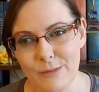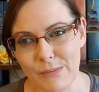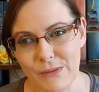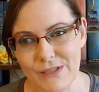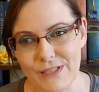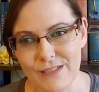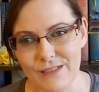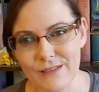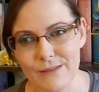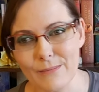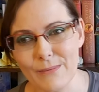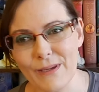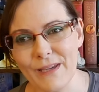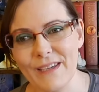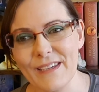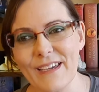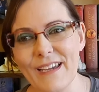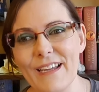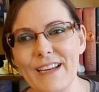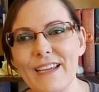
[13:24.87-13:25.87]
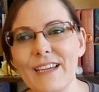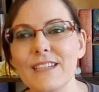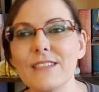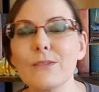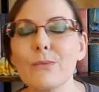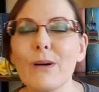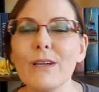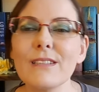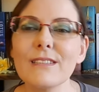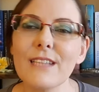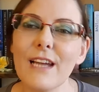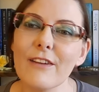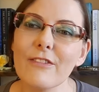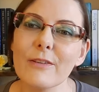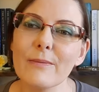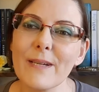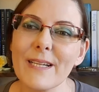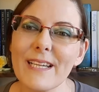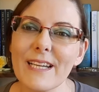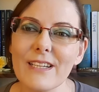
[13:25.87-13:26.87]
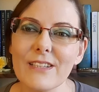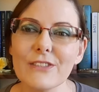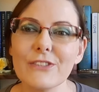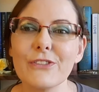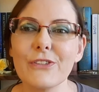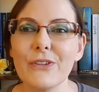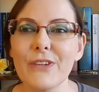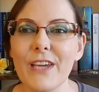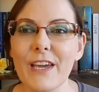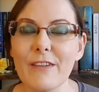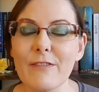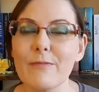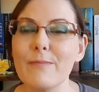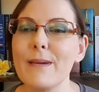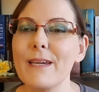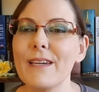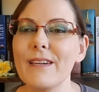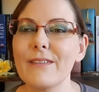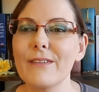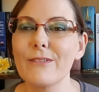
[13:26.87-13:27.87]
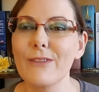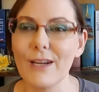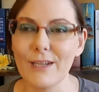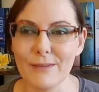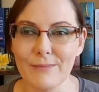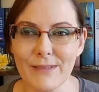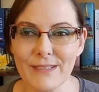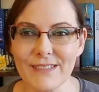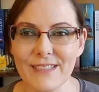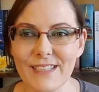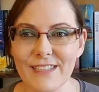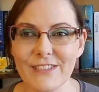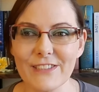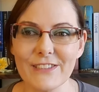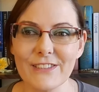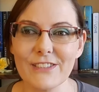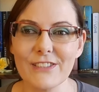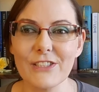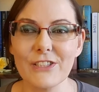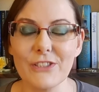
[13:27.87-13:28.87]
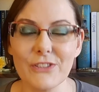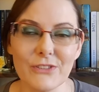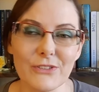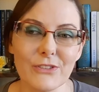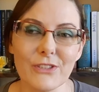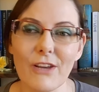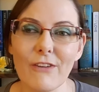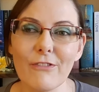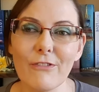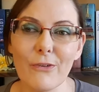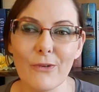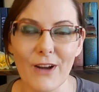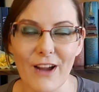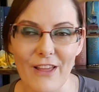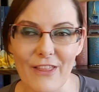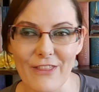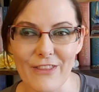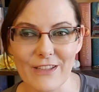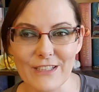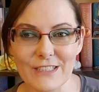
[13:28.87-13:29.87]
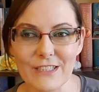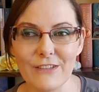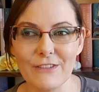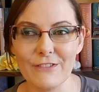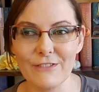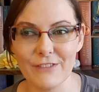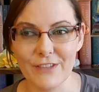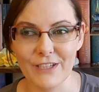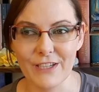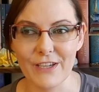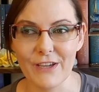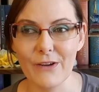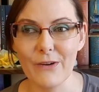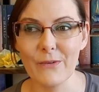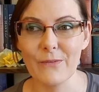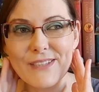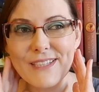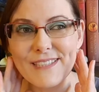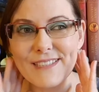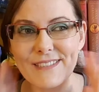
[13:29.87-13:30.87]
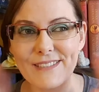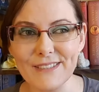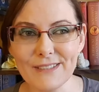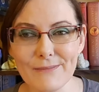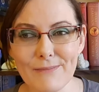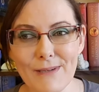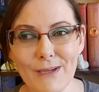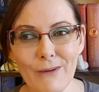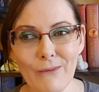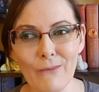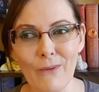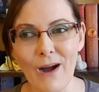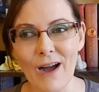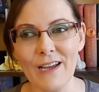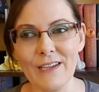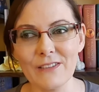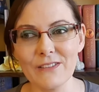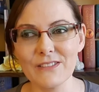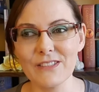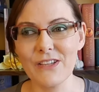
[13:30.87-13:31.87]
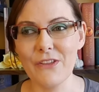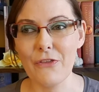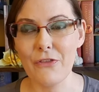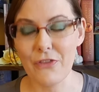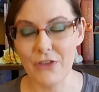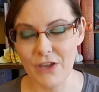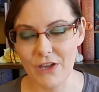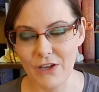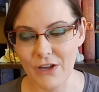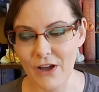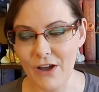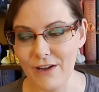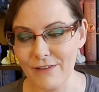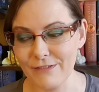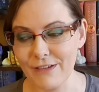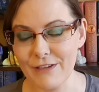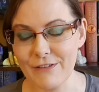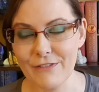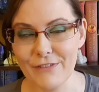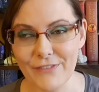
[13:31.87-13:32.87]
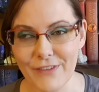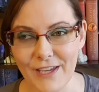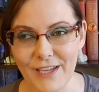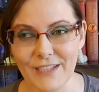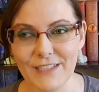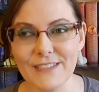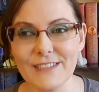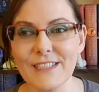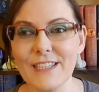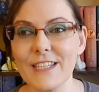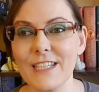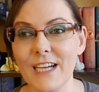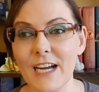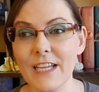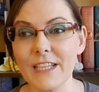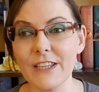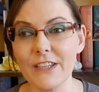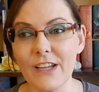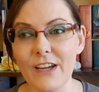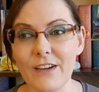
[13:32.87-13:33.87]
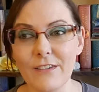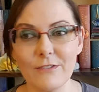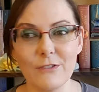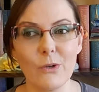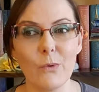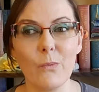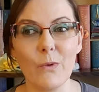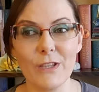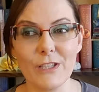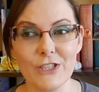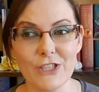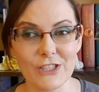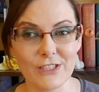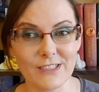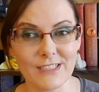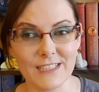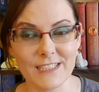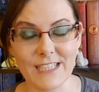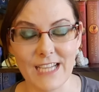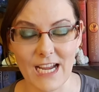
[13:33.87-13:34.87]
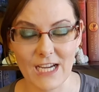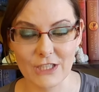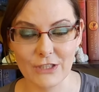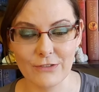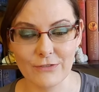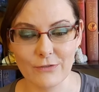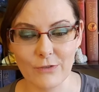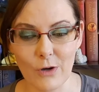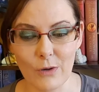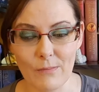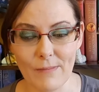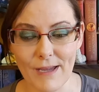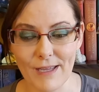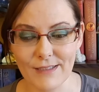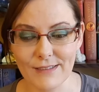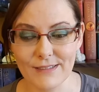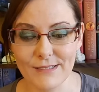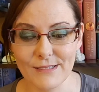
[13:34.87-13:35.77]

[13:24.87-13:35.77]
to participate, Cady, as well as everybody else who gave me recommendations to use for this video. It took me a while to think of a fantasy that I loved with just a dash of romance.